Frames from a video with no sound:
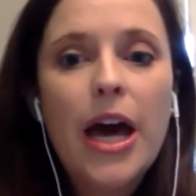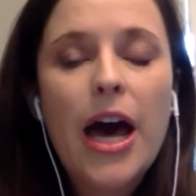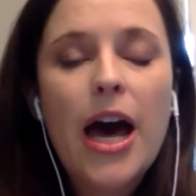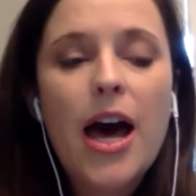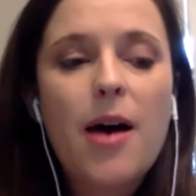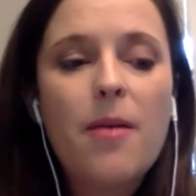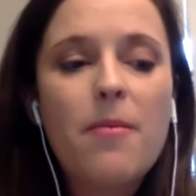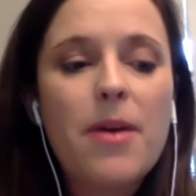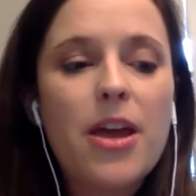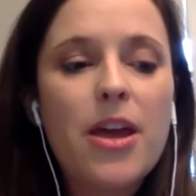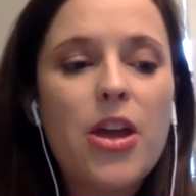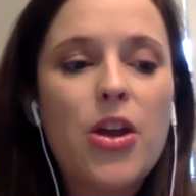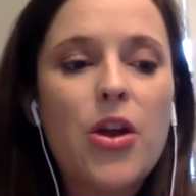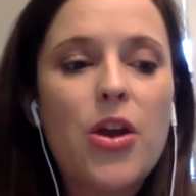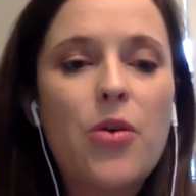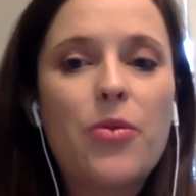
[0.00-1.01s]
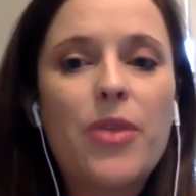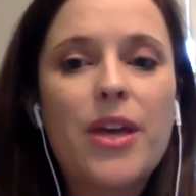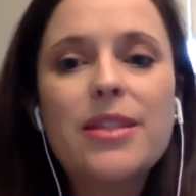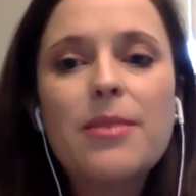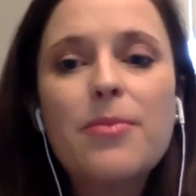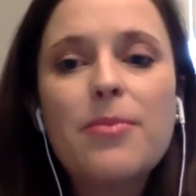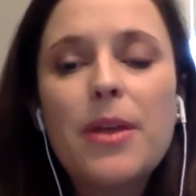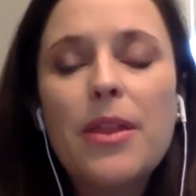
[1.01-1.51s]

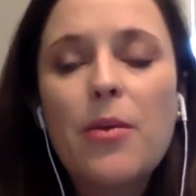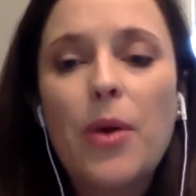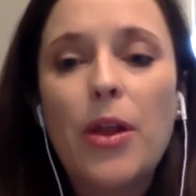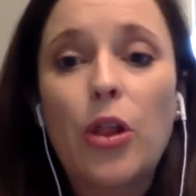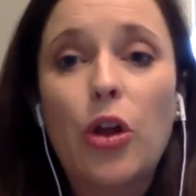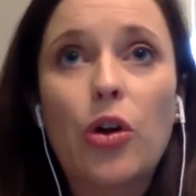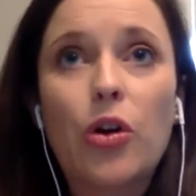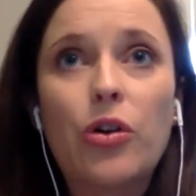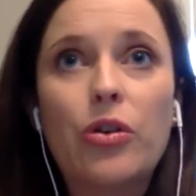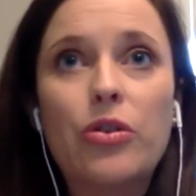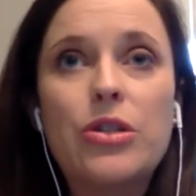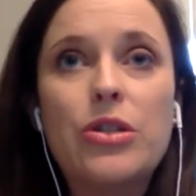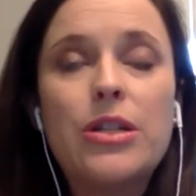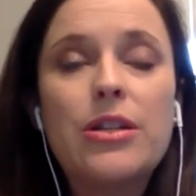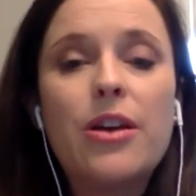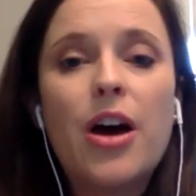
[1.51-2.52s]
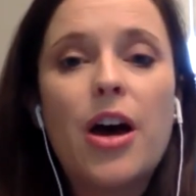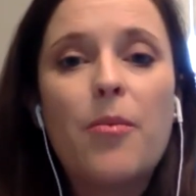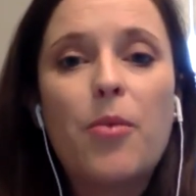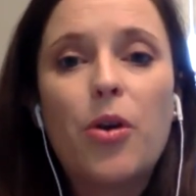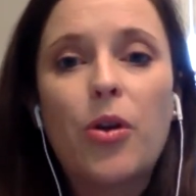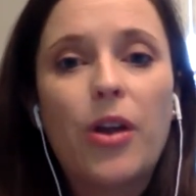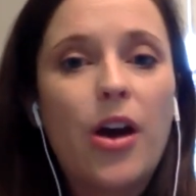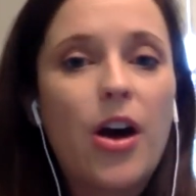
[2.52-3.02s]
That's something that we learned
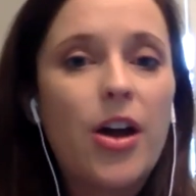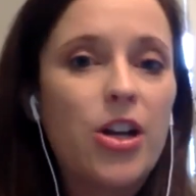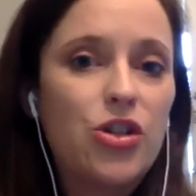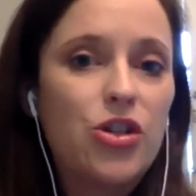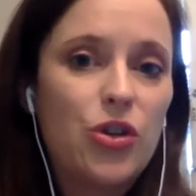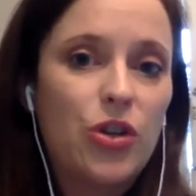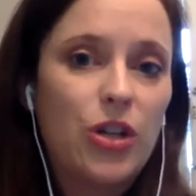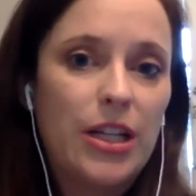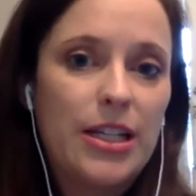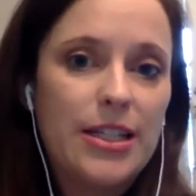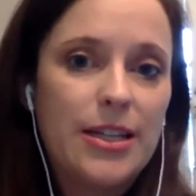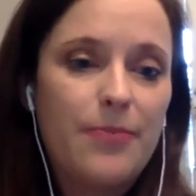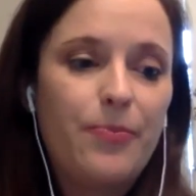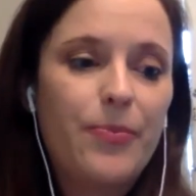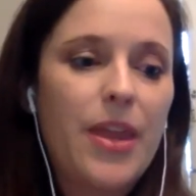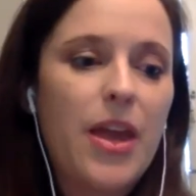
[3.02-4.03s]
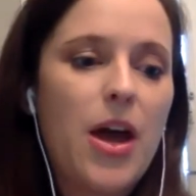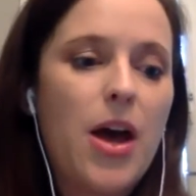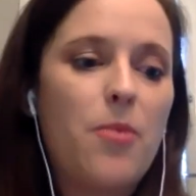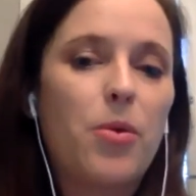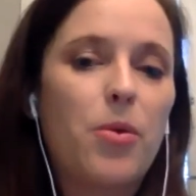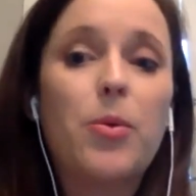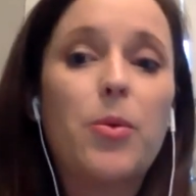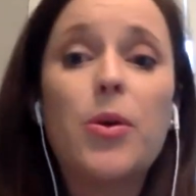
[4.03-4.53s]
early on in journalism,
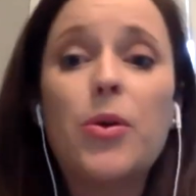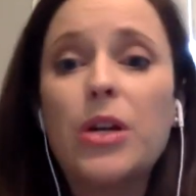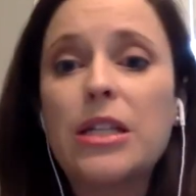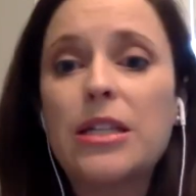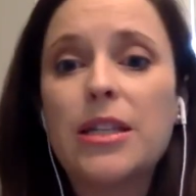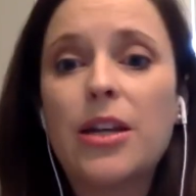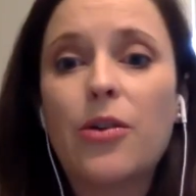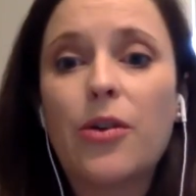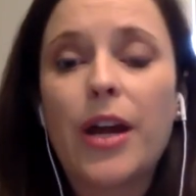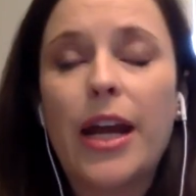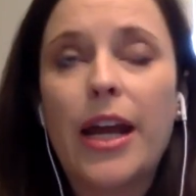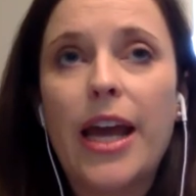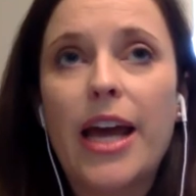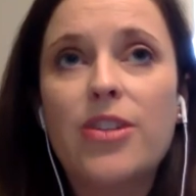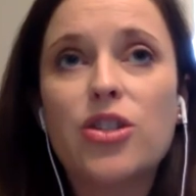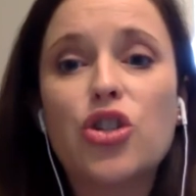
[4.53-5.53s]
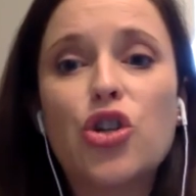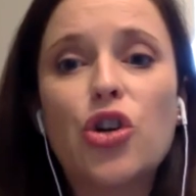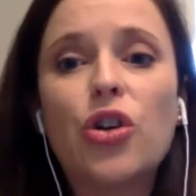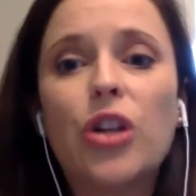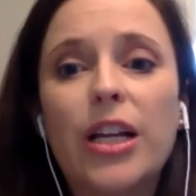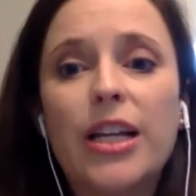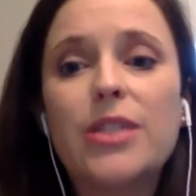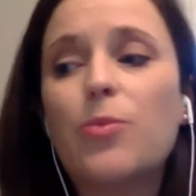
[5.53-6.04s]
when we were considering, as a
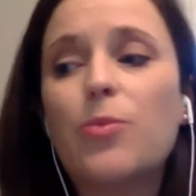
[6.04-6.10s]
journalist,